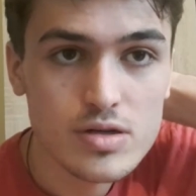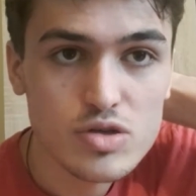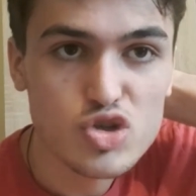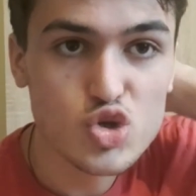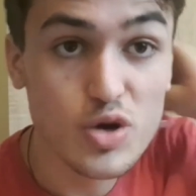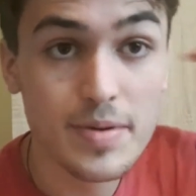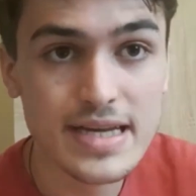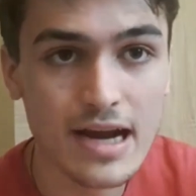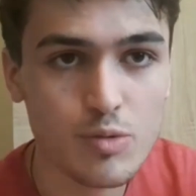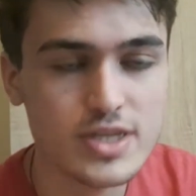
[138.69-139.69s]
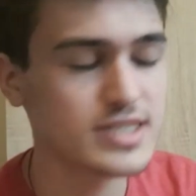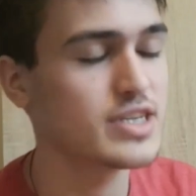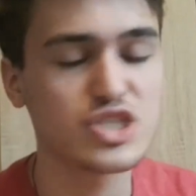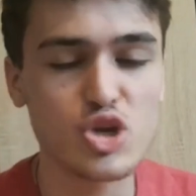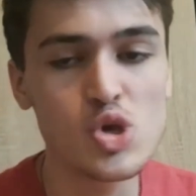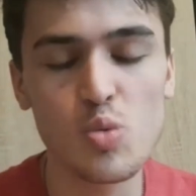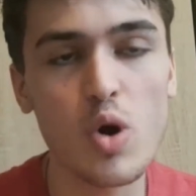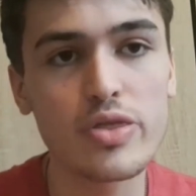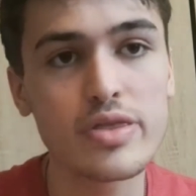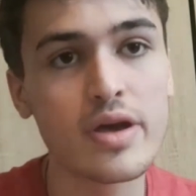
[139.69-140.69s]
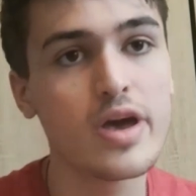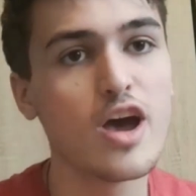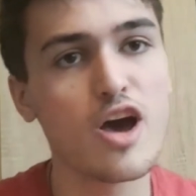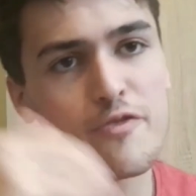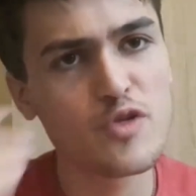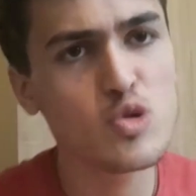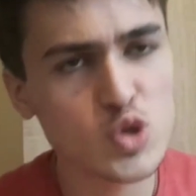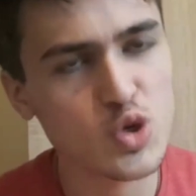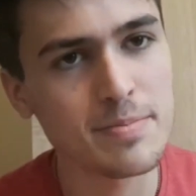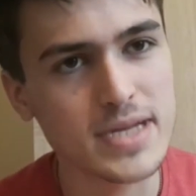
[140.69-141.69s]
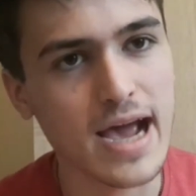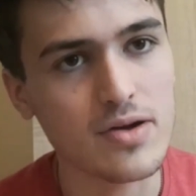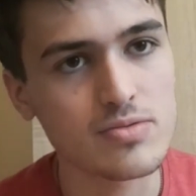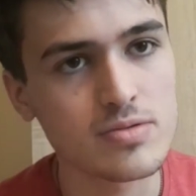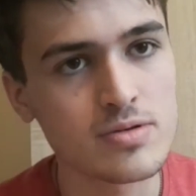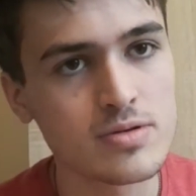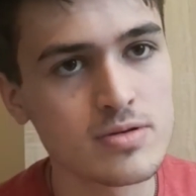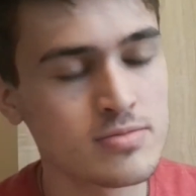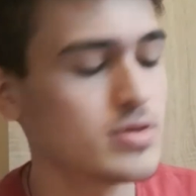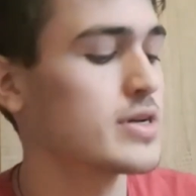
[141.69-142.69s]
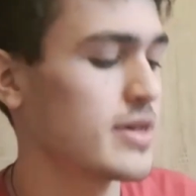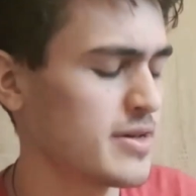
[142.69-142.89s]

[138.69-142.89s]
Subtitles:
Just trim it down once. So you want a full trim down. Okay.